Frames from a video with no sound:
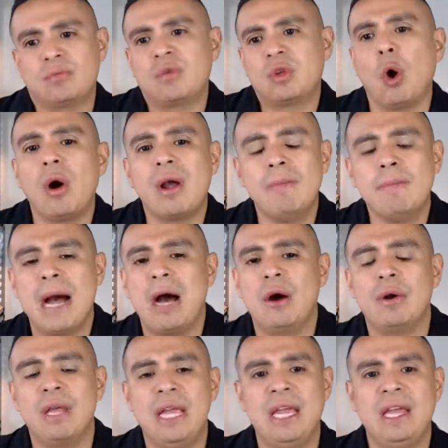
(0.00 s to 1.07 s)
talk
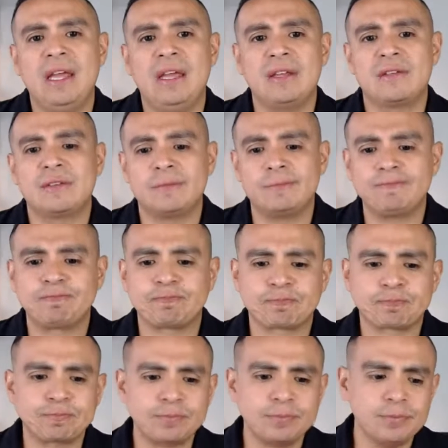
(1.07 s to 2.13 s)
about is
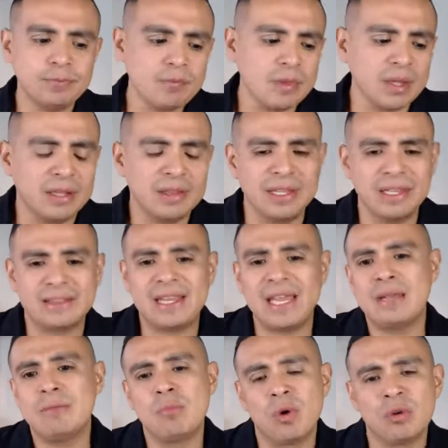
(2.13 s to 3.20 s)
the
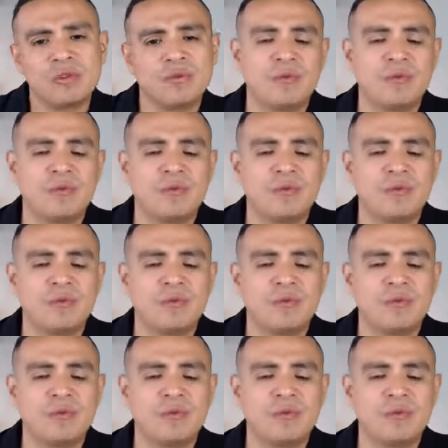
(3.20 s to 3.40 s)
10 most